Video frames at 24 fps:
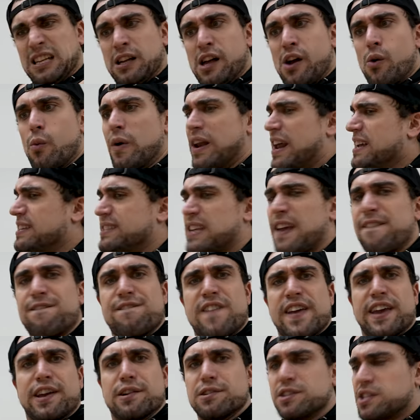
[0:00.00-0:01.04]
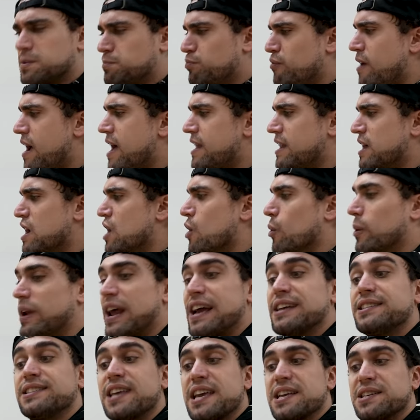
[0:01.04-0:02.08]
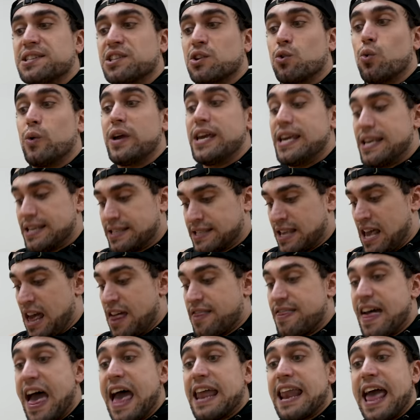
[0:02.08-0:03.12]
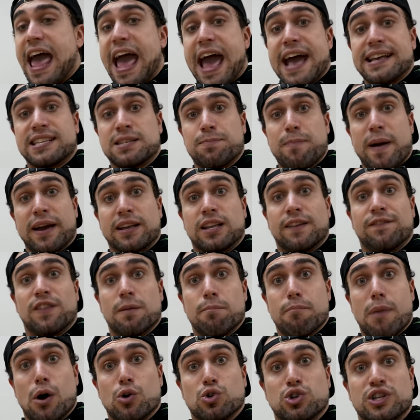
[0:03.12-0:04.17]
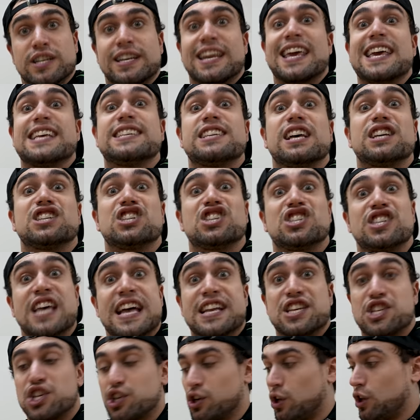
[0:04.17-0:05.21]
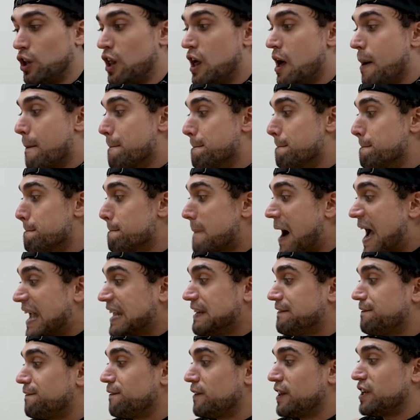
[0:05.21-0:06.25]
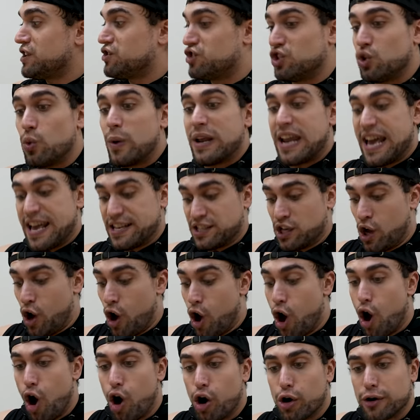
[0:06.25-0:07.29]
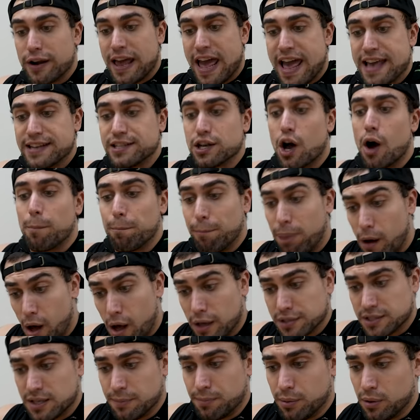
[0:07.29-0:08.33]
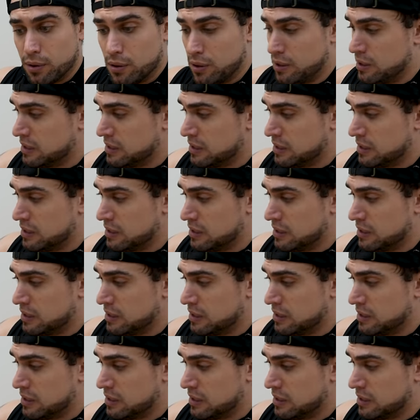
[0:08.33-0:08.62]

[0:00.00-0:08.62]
When I say fingers spread, when I say squeezed, that aspect of the motion is essential. Mindfully do it as hard as possible.